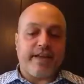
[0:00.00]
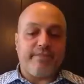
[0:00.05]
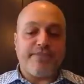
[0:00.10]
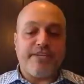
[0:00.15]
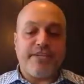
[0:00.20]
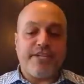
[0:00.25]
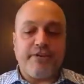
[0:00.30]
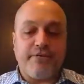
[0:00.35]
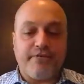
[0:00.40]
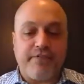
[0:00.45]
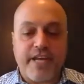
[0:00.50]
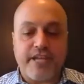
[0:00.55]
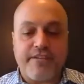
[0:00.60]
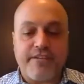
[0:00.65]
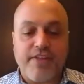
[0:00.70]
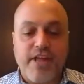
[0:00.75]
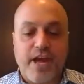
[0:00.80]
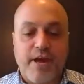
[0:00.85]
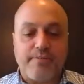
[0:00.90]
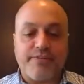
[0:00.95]
thanks. Same to
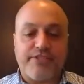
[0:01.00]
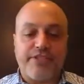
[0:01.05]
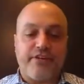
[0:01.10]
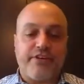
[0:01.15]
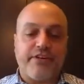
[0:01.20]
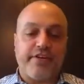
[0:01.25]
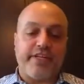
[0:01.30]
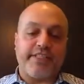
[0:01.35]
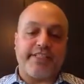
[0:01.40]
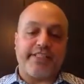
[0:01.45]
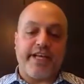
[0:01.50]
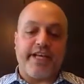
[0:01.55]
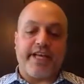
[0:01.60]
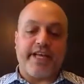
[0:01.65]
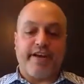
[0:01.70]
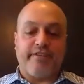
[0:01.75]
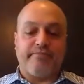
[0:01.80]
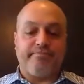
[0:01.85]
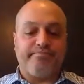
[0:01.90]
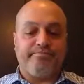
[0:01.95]
you. Thanks for the
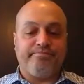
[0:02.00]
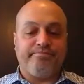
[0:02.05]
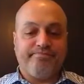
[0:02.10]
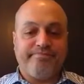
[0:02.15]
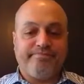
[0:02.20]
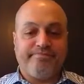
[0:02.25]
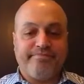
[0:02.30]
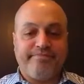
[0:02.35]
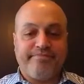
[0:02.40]
opportunity. Take care.